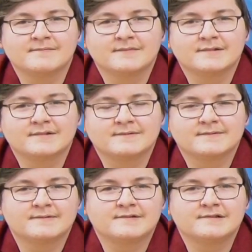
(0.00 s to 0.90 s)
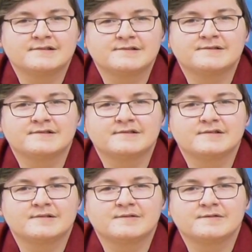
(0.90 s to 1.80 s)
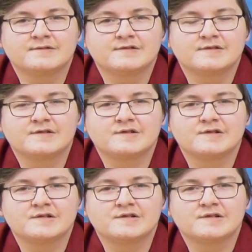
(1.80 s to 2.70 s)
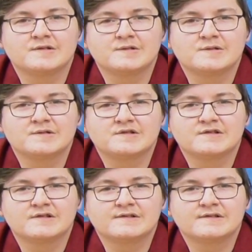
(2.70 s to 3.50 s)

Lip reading: This person isn't speaking.